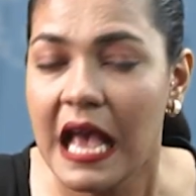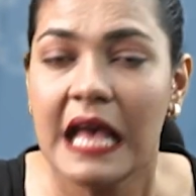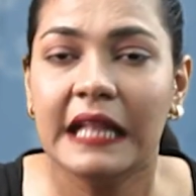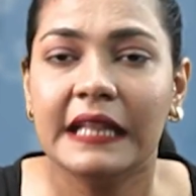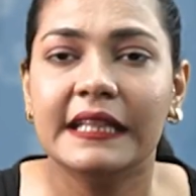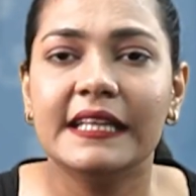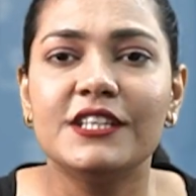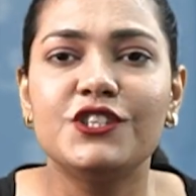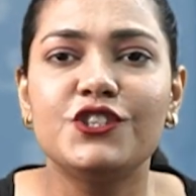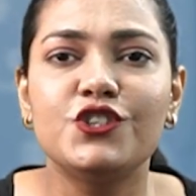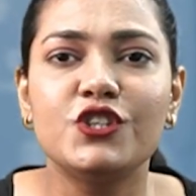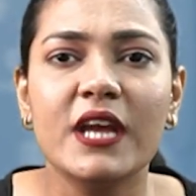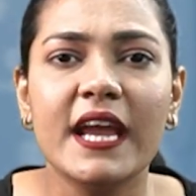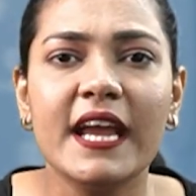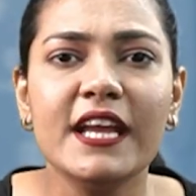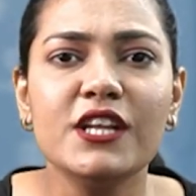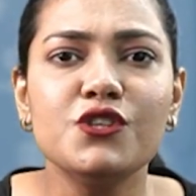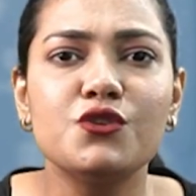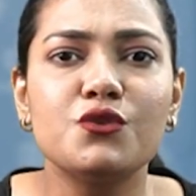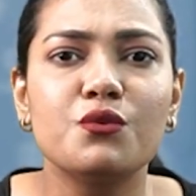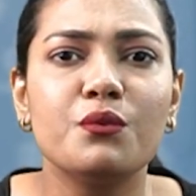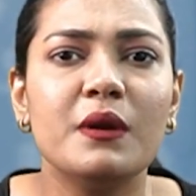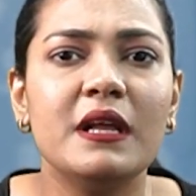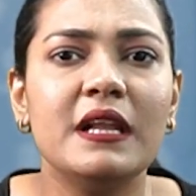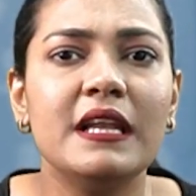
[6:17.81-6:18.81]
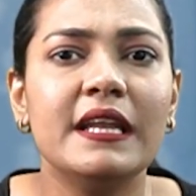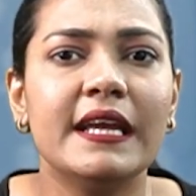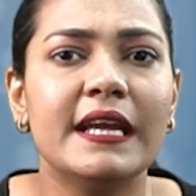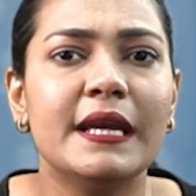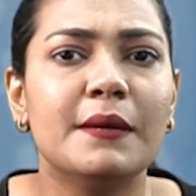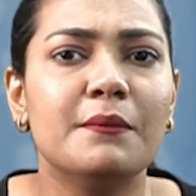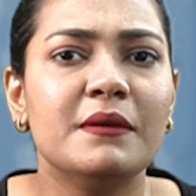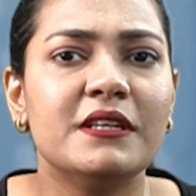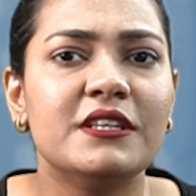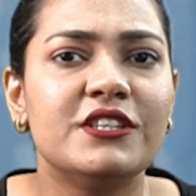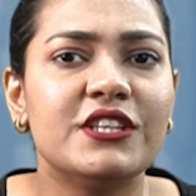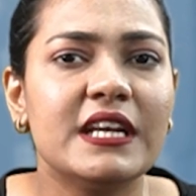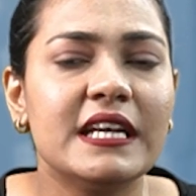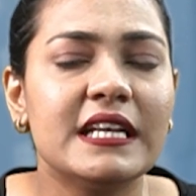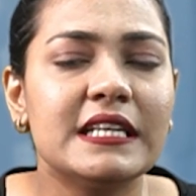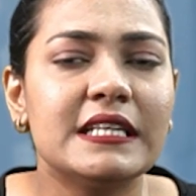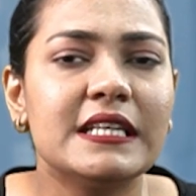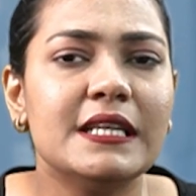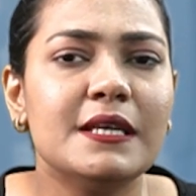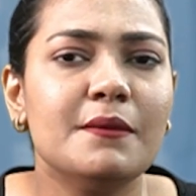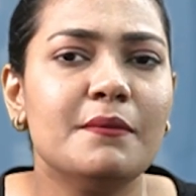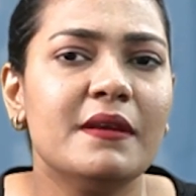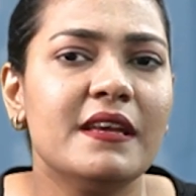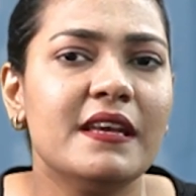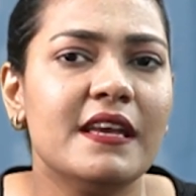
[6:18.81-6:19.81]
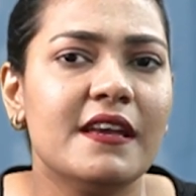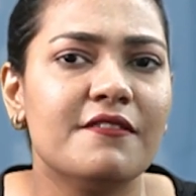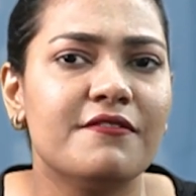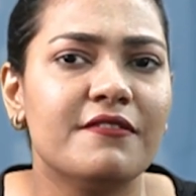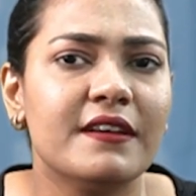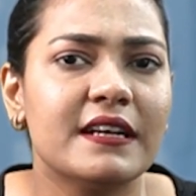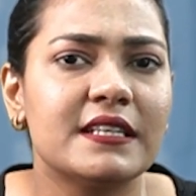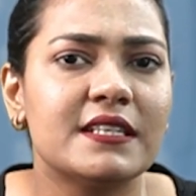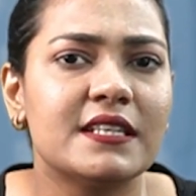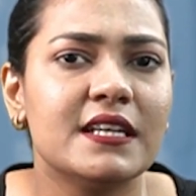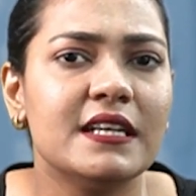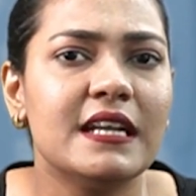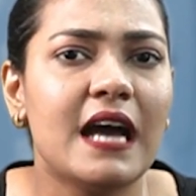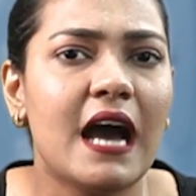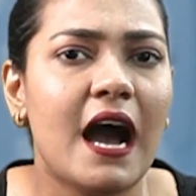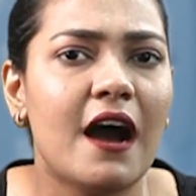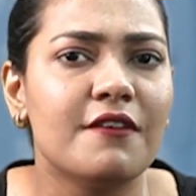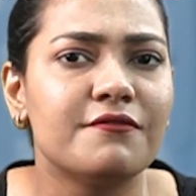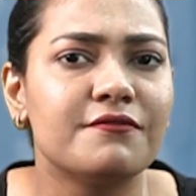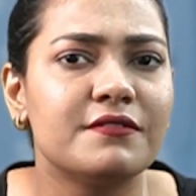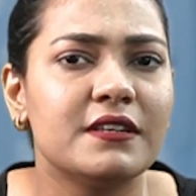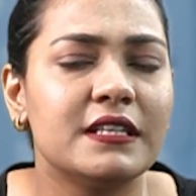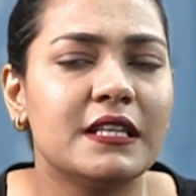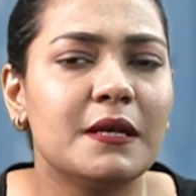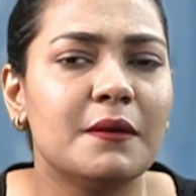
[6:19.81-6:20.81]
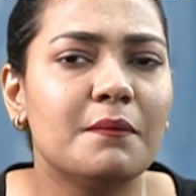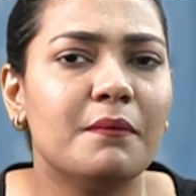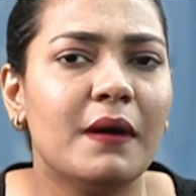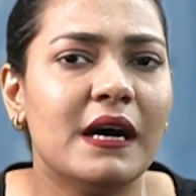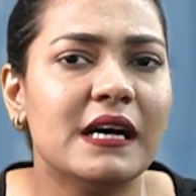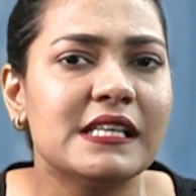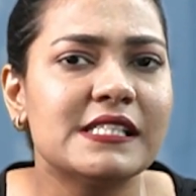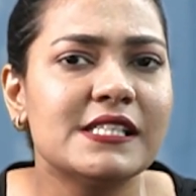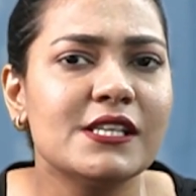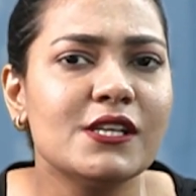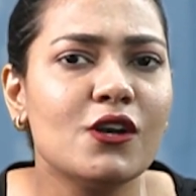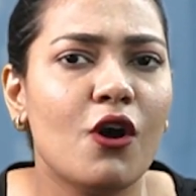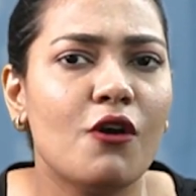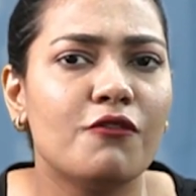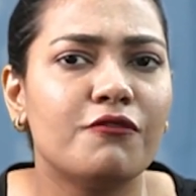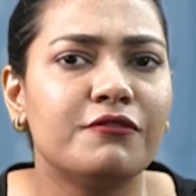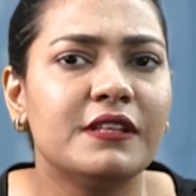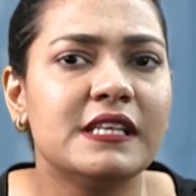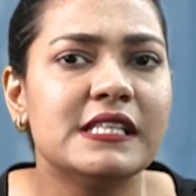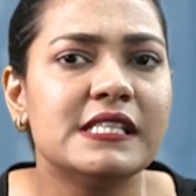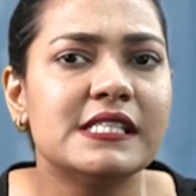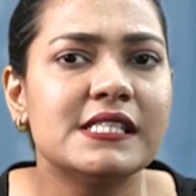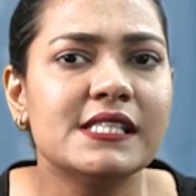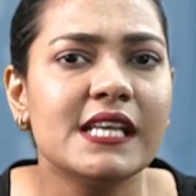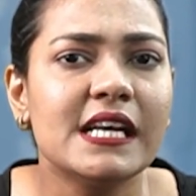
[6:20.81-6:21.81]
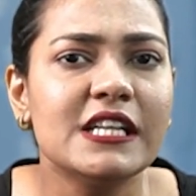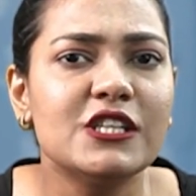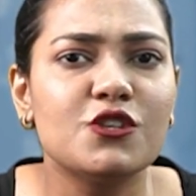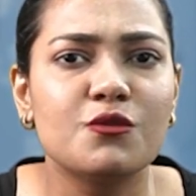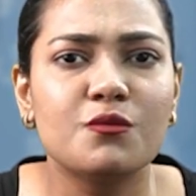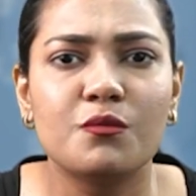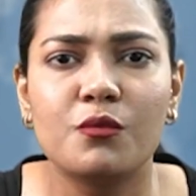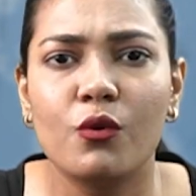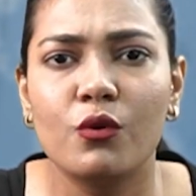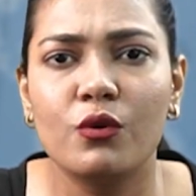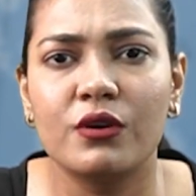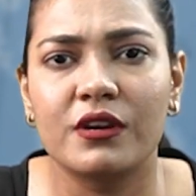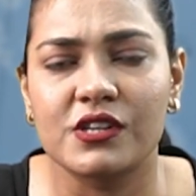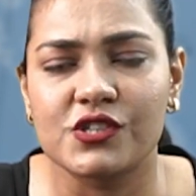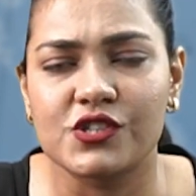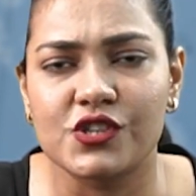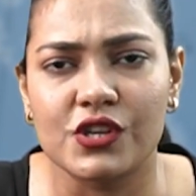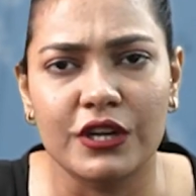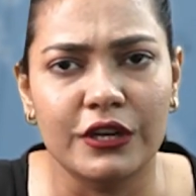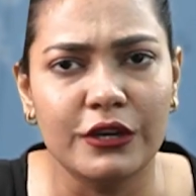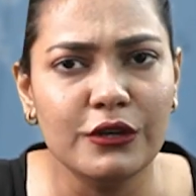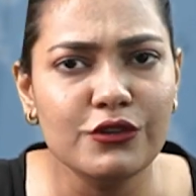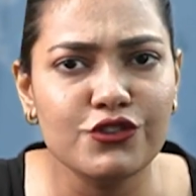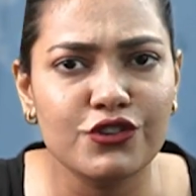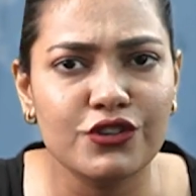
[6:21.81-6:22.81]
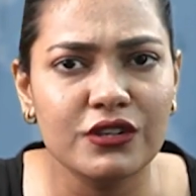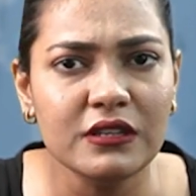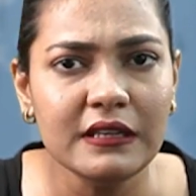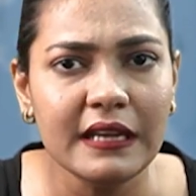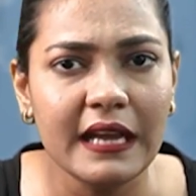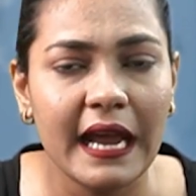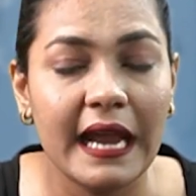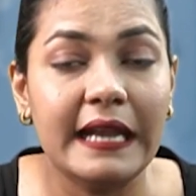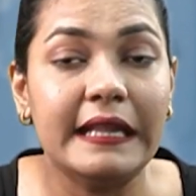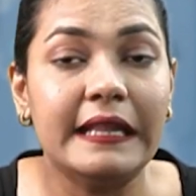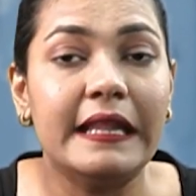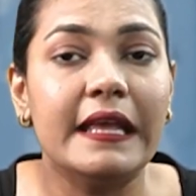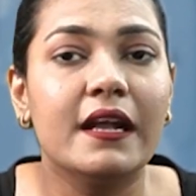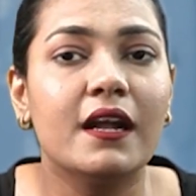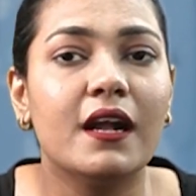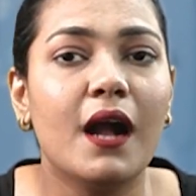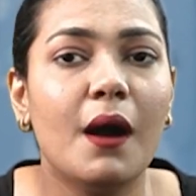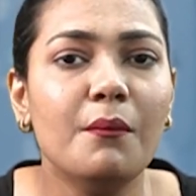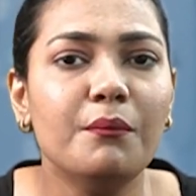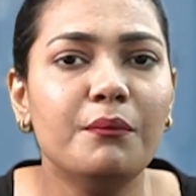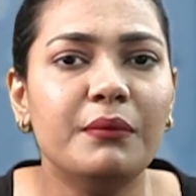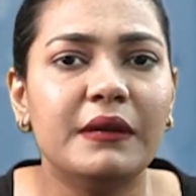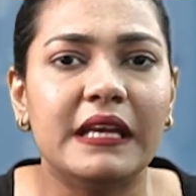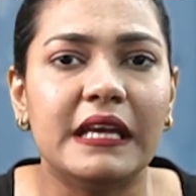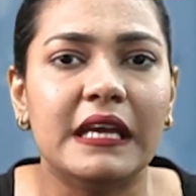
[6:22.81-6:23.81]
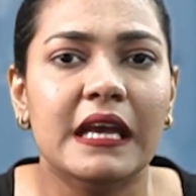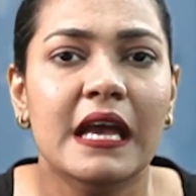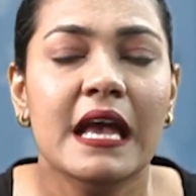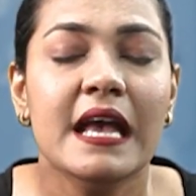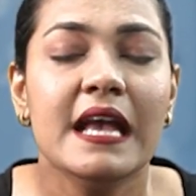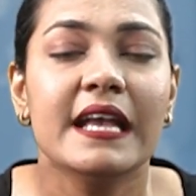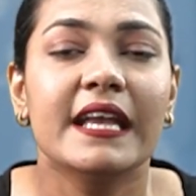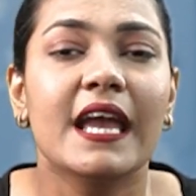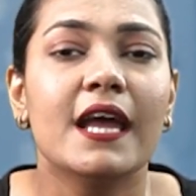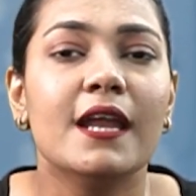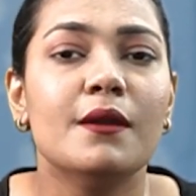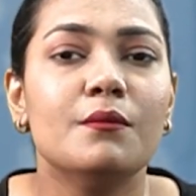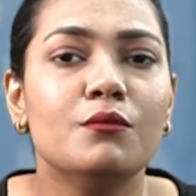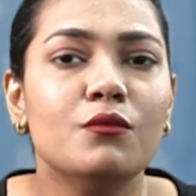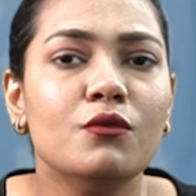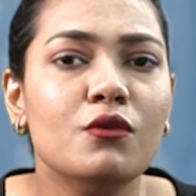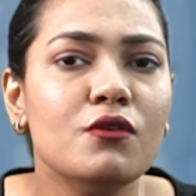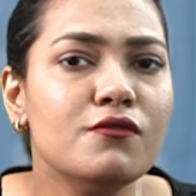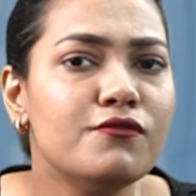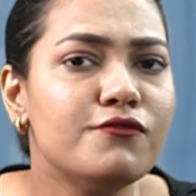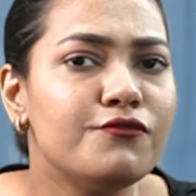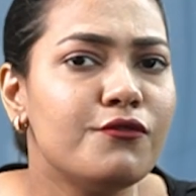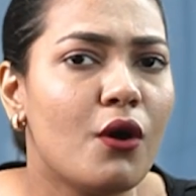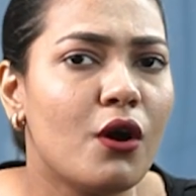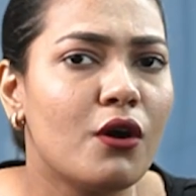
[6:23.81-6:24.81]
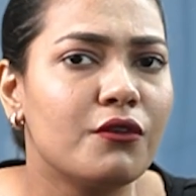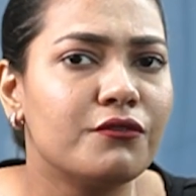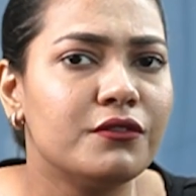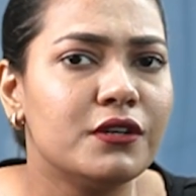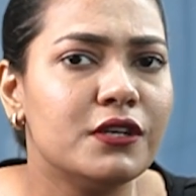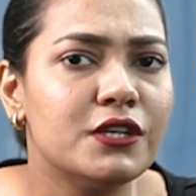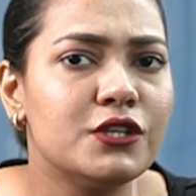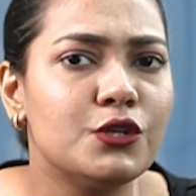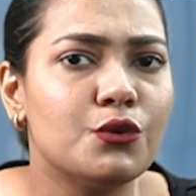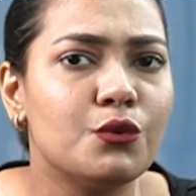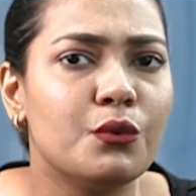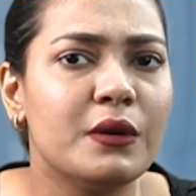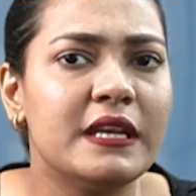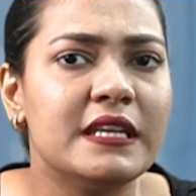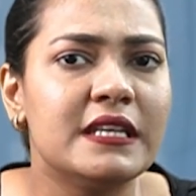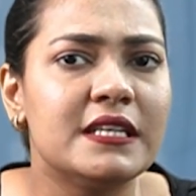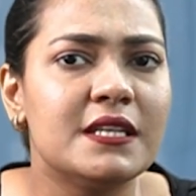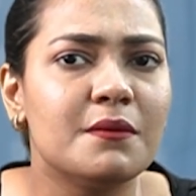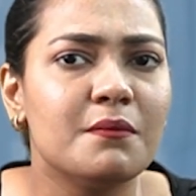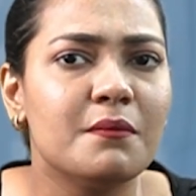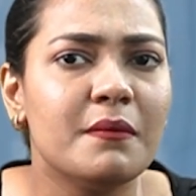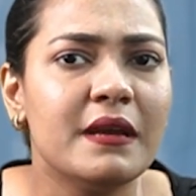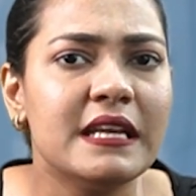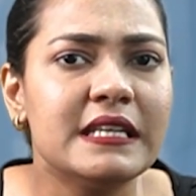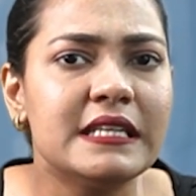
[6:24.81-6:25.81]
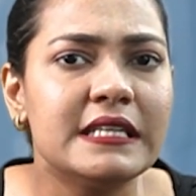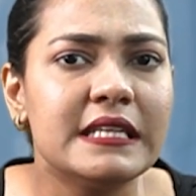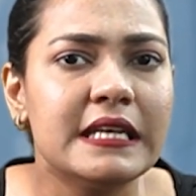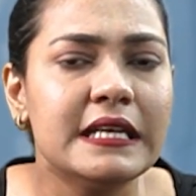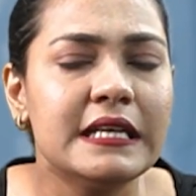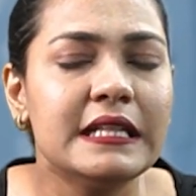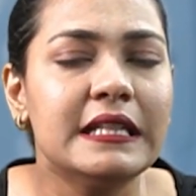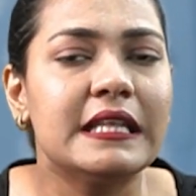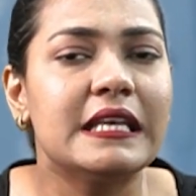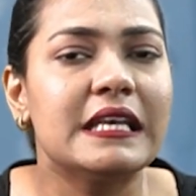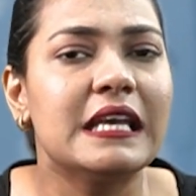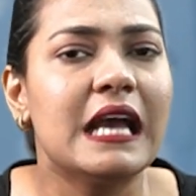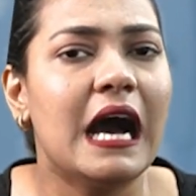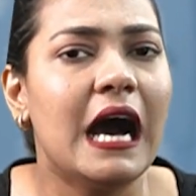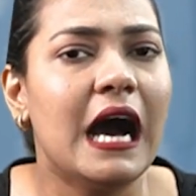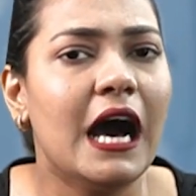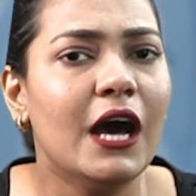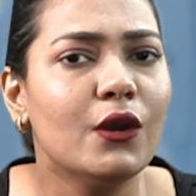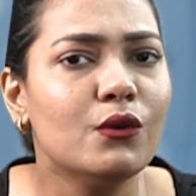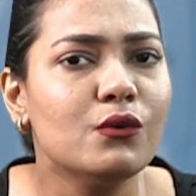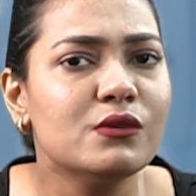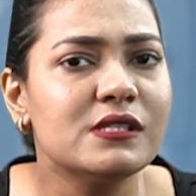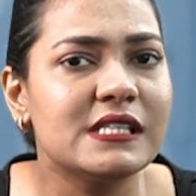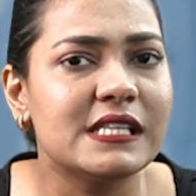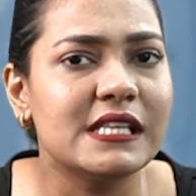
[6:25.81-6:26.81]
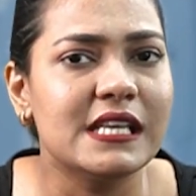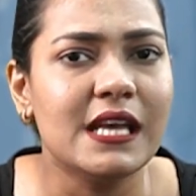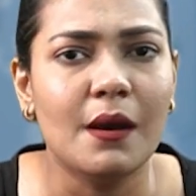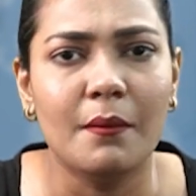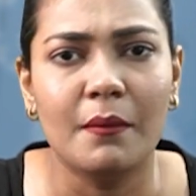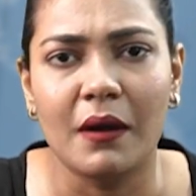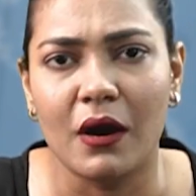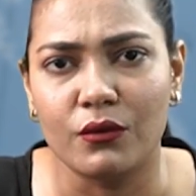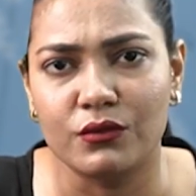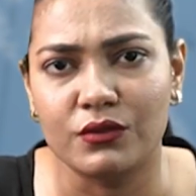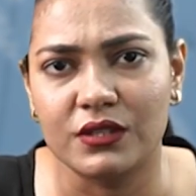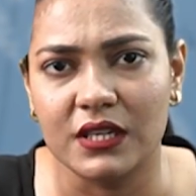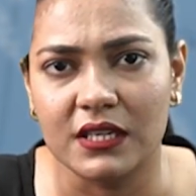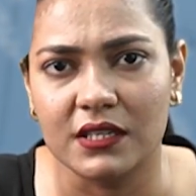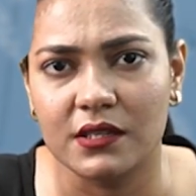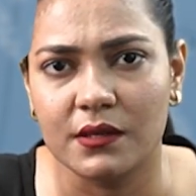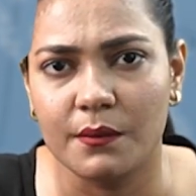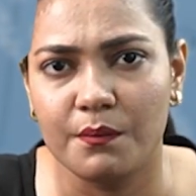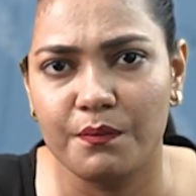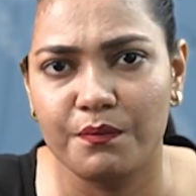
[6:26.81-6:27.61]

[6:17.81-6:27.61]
The change will immediately be effected after the passing of the such board resolution, and the company can move forward to intimating the ROC about it.